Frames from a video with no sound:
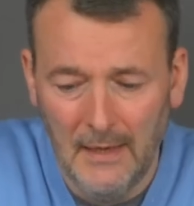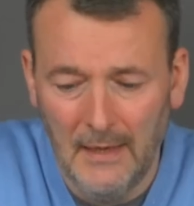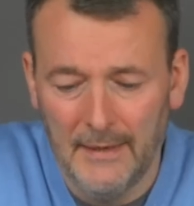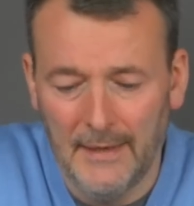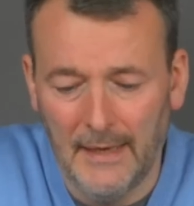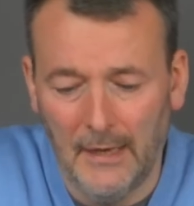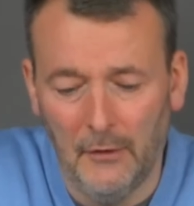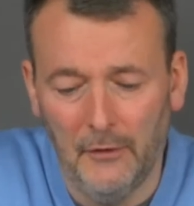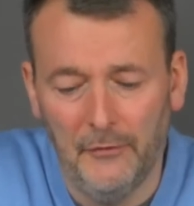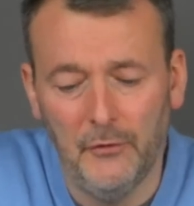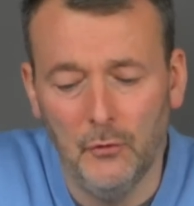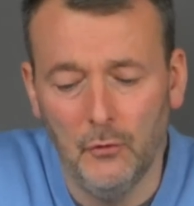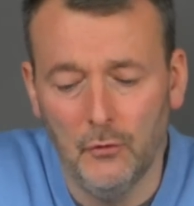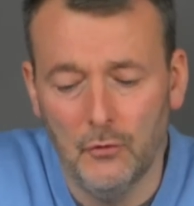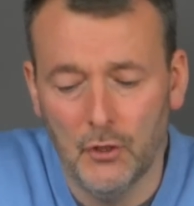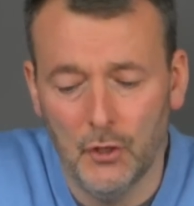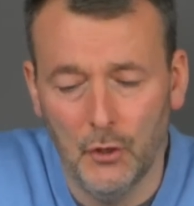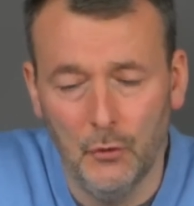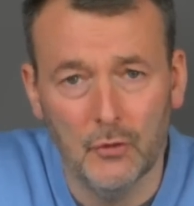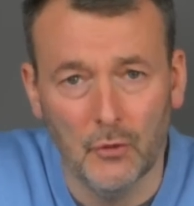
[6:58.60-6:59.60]
Now, if you
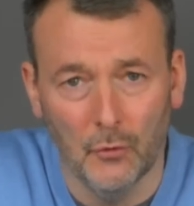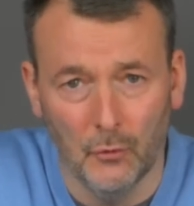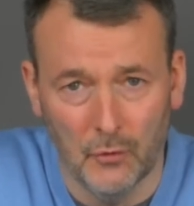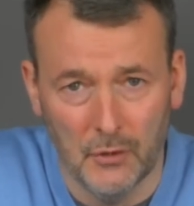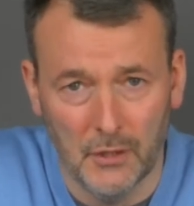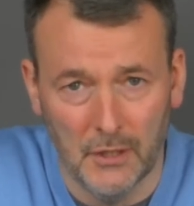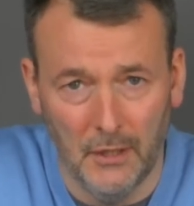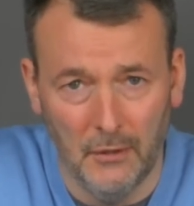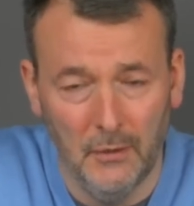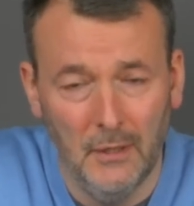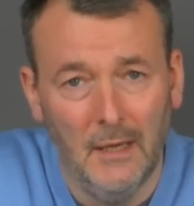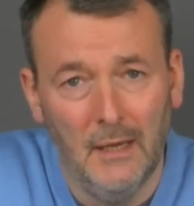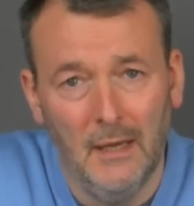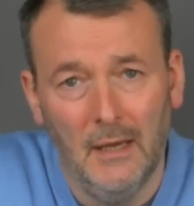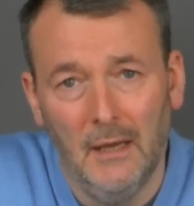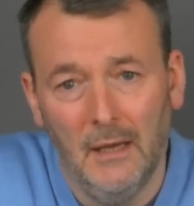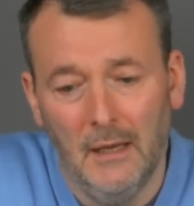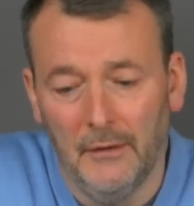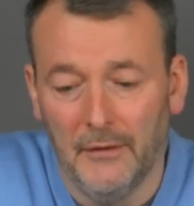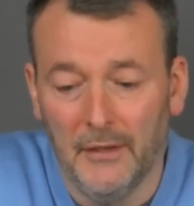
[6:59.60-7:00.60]
choose auto,
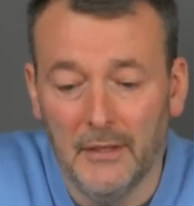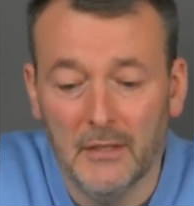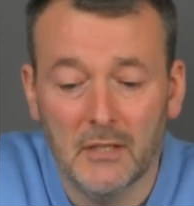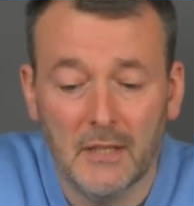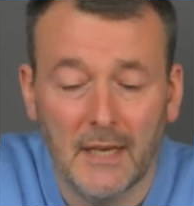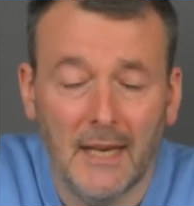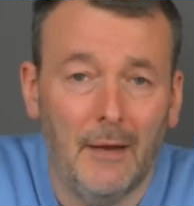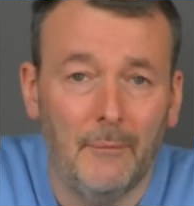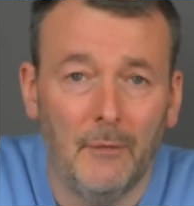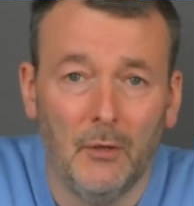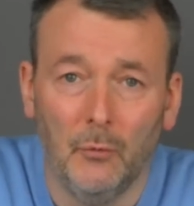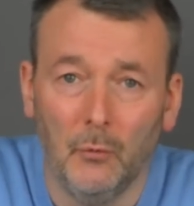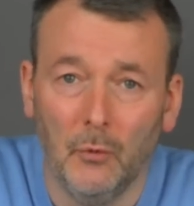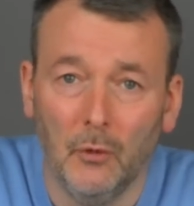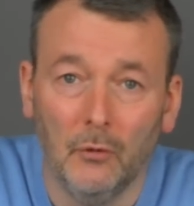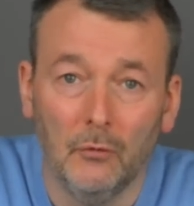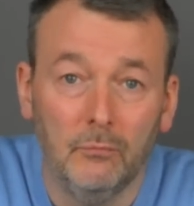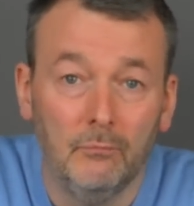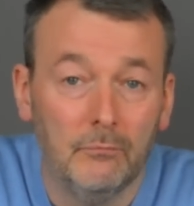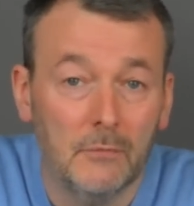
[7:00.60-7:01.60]
this camera
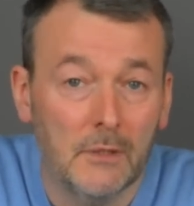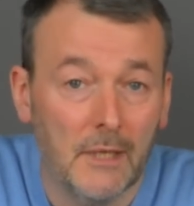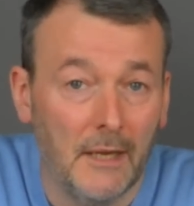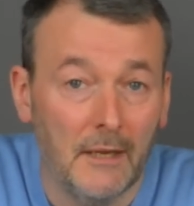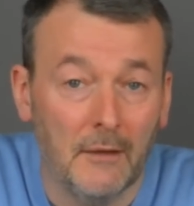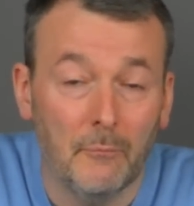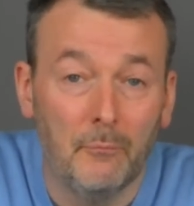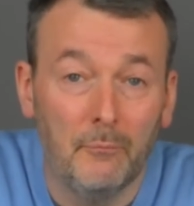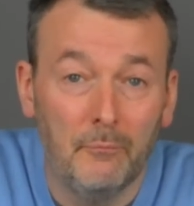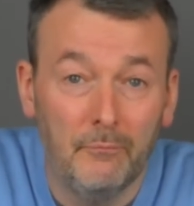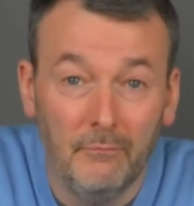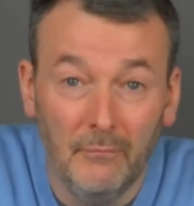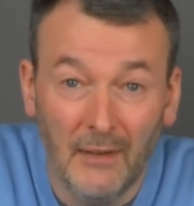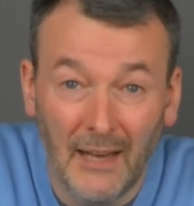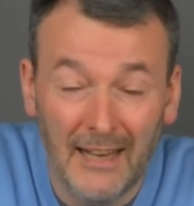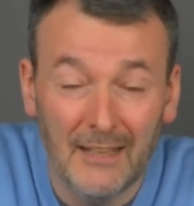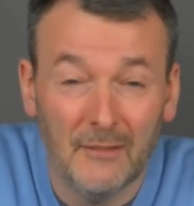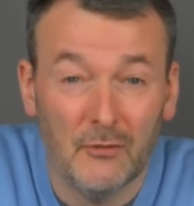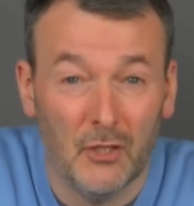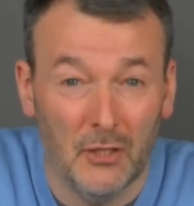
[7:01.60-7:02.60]
will take
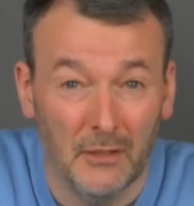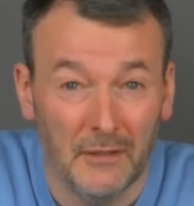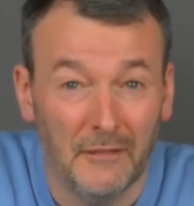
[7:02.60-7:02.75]
actually